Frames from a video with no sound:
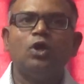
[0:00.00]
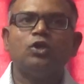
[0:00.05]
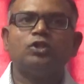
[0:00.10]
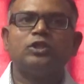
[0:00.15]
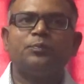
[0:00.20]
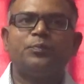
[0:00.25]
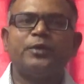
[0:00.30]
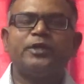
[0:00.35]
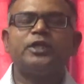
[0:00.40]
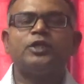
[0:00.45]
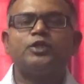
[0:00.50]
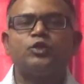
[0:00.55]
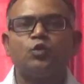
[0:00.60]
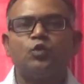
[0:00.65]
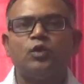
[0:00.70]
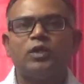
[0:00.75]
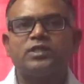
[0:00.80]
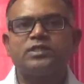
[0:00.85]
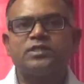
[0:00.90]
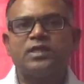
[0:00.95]
The British
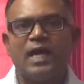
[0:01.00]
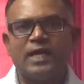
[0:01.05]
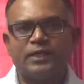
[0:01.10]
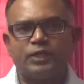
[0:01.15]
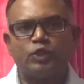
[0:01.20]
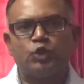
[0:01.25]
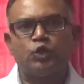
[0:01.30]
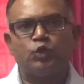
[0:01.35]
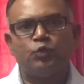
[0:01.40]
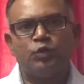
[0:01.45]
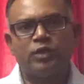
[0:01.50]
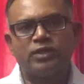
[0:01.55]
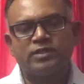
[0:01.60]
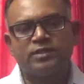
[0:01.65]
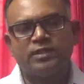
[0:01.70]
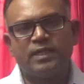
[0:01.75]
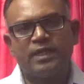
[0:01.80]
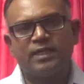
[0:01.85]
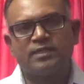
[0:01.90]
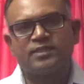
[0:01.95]
rulers' attitude towards
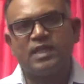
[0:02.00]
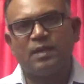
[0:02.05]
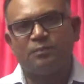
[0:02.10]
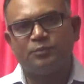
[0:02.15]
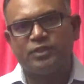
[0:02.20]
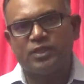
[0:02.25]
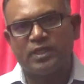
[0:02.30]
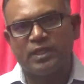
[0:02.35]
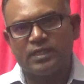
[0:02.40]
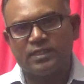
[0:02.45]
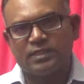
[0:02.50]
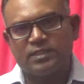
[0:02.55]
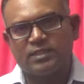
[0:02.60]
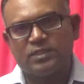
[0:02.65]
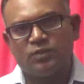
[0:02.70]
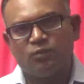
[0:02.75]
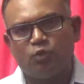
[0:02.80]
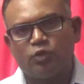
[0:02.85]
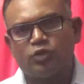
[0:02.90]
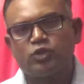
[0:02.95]
their
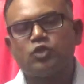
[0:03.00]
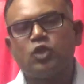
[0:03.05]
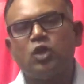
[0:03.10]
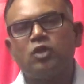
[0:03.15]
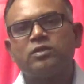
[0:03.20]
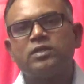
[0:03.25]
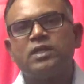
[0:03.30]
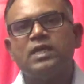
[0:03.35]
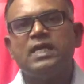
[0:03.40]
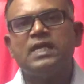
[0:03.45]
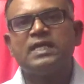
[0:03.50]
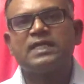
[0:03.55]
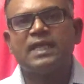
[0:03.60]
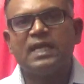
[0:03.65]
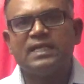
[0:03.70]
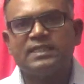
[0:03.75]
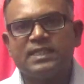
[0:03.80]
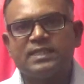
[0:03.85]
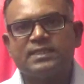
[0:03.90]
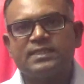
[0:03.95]
subjects was not
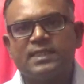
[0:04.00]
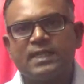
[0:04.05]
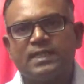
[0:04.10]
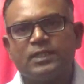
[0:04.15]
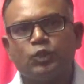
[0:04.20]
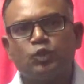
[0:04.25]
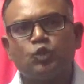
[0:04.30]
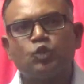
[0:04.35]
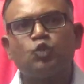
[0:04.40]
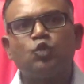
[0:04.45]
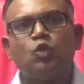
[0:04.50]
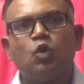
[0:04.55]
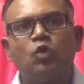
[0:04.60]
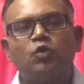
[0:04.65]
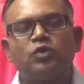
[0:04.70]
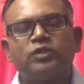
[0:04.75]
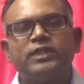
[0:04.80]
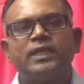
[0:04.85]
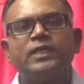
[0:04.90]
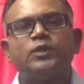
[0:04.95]
consistent
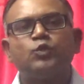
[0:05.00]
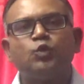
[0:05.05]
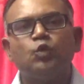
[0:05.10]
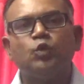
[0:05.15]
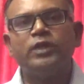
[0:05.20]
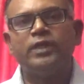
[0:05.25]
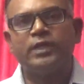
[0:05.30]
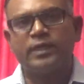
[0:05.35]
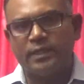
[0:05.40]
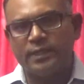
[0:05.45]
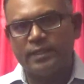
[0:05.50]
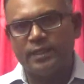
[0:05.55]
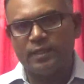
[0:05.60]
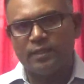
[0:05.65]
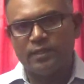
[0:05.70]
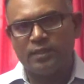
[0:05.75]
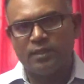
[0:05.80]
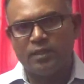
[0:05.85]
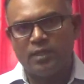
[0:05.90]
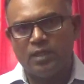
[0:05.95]
throughout their rule in India.